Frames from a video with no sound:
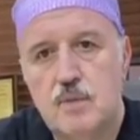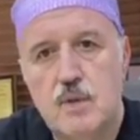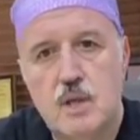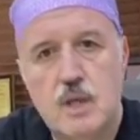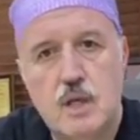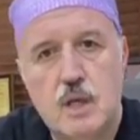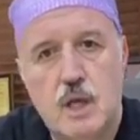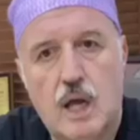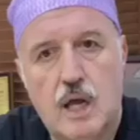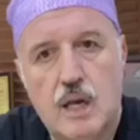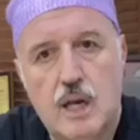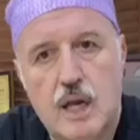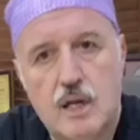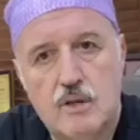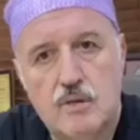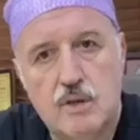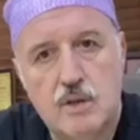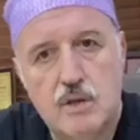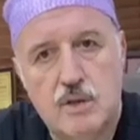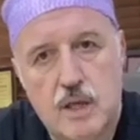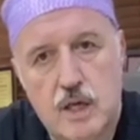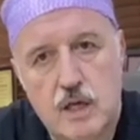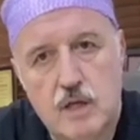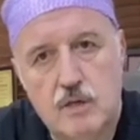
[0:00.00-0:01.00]
I'd like to
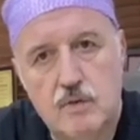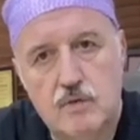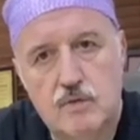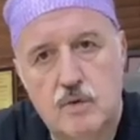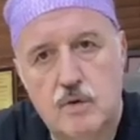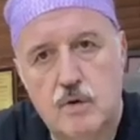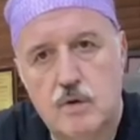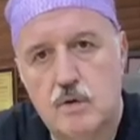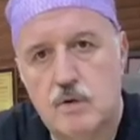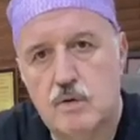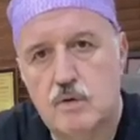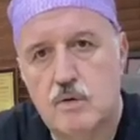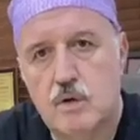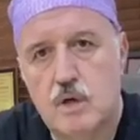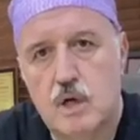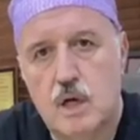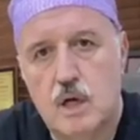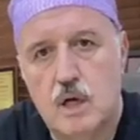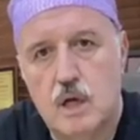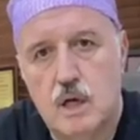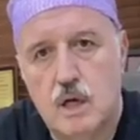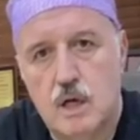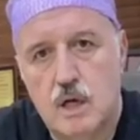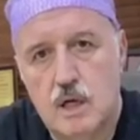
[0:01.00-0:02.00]
thank you for
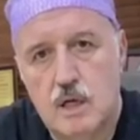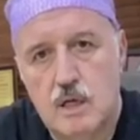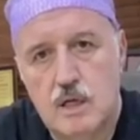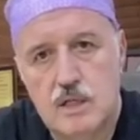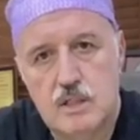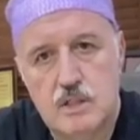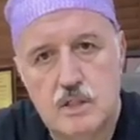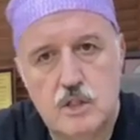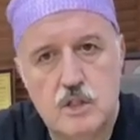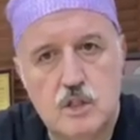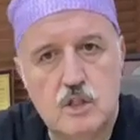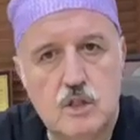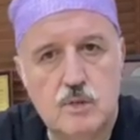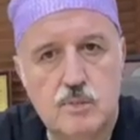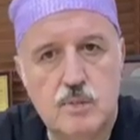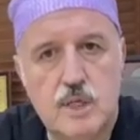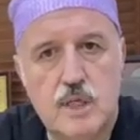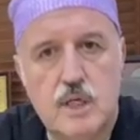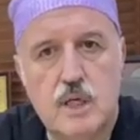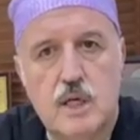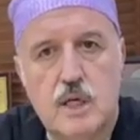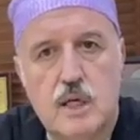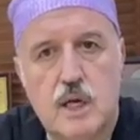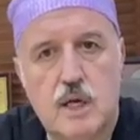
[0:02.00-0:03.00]
listening to me,
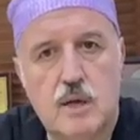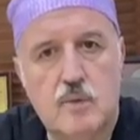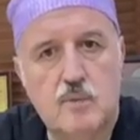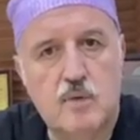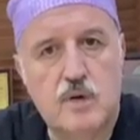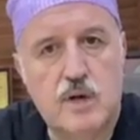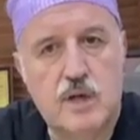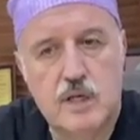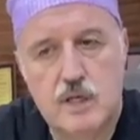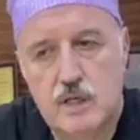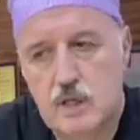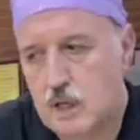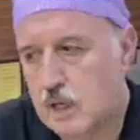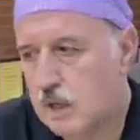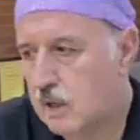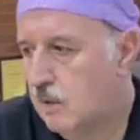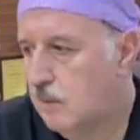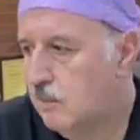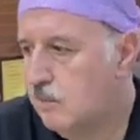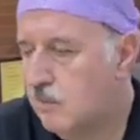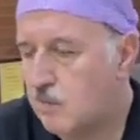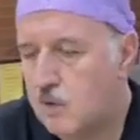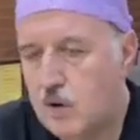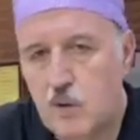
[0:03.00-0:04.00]
and I'm
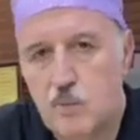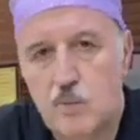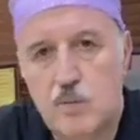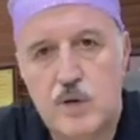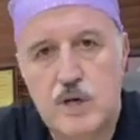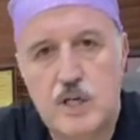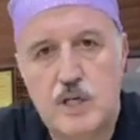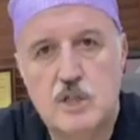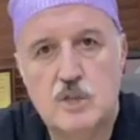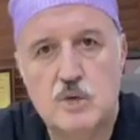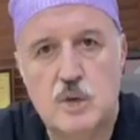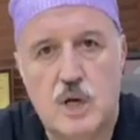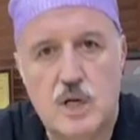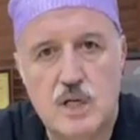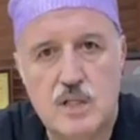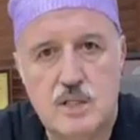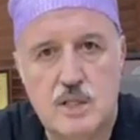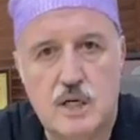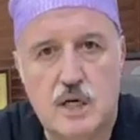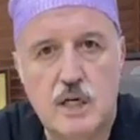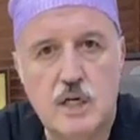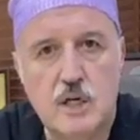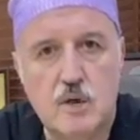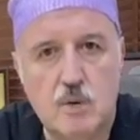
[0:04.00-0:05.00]
willing to answer
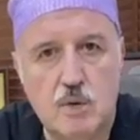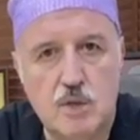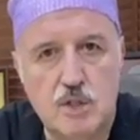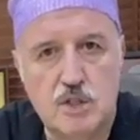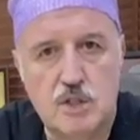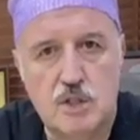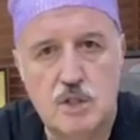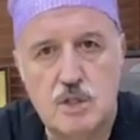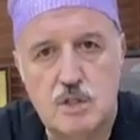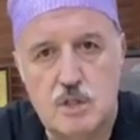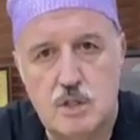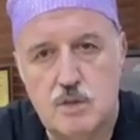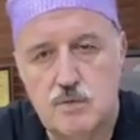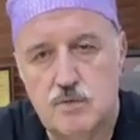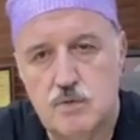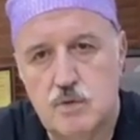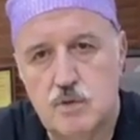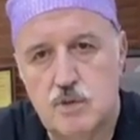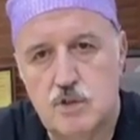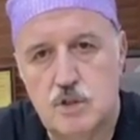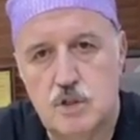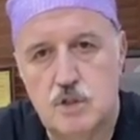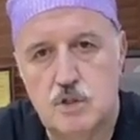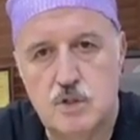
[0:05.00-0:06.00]
any questions in the
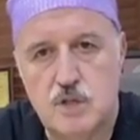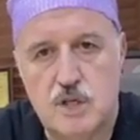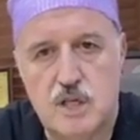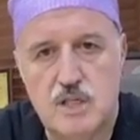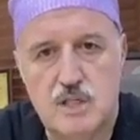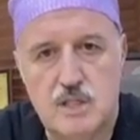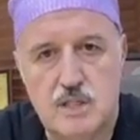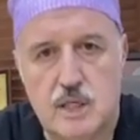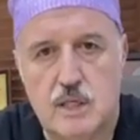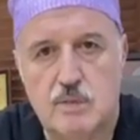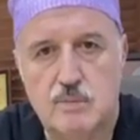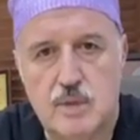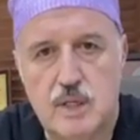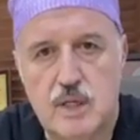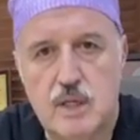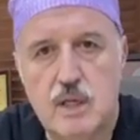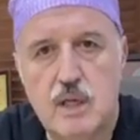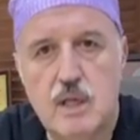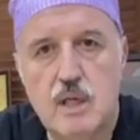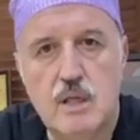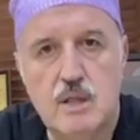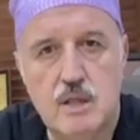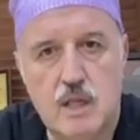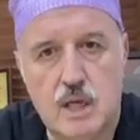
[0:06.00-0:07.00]
future you can send me.
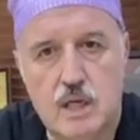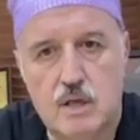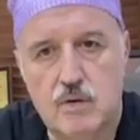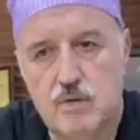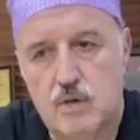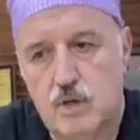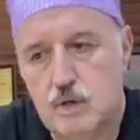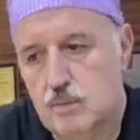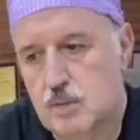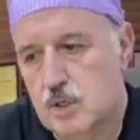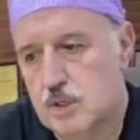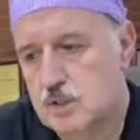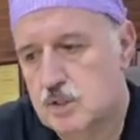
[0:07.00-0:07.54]
Thank you very much.